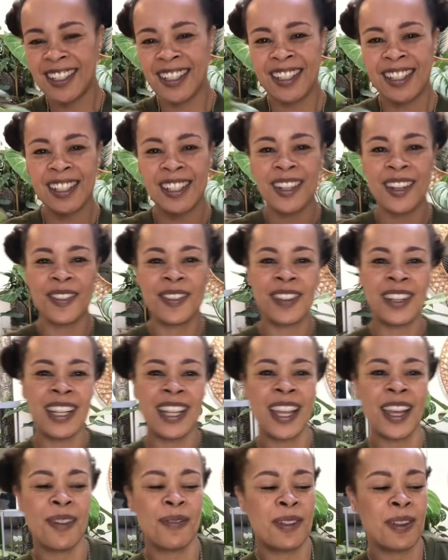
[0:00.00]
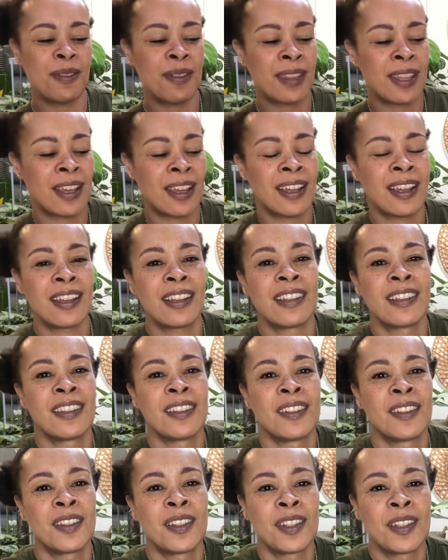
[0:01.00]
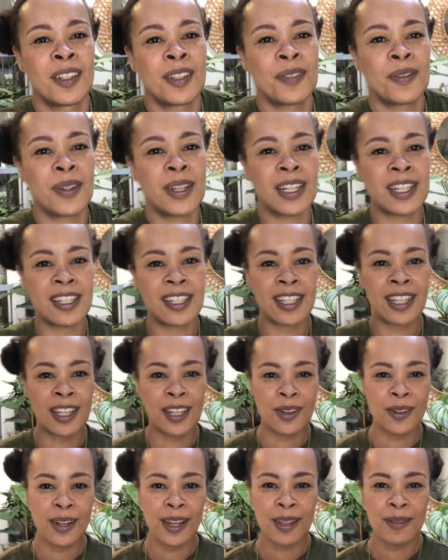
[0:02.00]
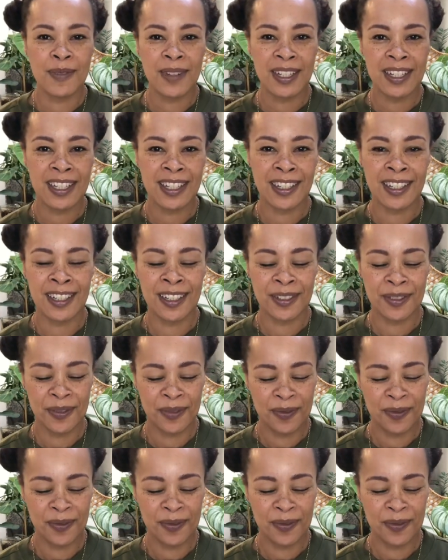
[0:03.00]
So I'm really happy with that. Managed to get quite a bit done.